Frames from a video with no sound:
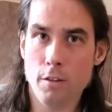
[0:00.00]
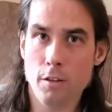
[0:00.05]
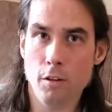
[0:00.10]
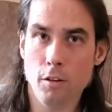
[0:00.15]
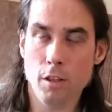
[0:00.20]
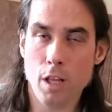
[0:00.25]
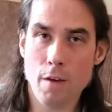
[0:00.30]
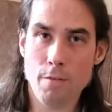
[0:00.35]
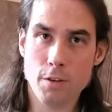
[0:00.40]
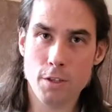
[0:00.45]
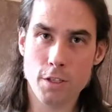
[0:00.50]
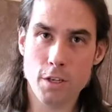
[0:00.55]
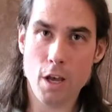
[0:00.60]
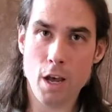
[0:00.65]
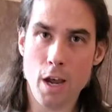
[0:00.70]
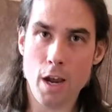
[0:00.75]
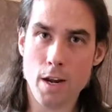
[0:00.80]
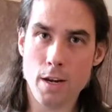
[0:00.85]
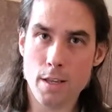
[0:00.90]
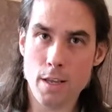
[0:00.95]
The left
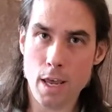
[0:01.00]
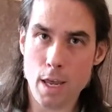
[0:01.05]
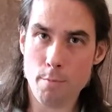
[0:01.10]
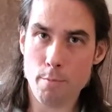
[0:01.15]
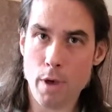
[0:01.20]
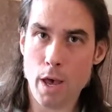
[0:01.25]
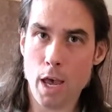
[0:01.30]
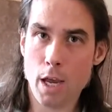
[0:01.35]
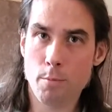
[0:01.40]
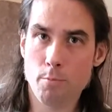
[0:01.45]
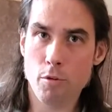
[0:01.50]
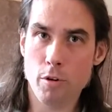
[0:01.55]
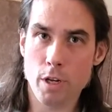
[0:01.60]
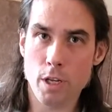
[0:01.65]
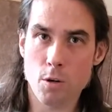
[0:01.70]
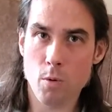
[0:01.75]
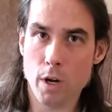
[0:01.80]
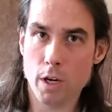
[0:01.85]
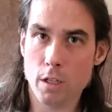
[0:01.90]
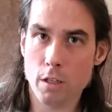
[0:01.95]
side came back pretty
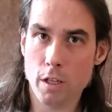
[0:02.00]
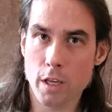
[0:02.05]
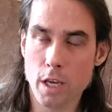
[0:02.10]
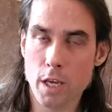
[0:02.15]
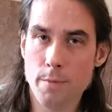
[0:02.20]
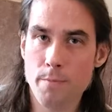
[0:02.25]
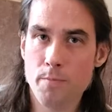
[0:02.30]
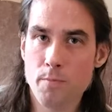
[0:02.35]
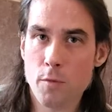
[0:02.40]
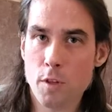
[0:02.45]
quickly,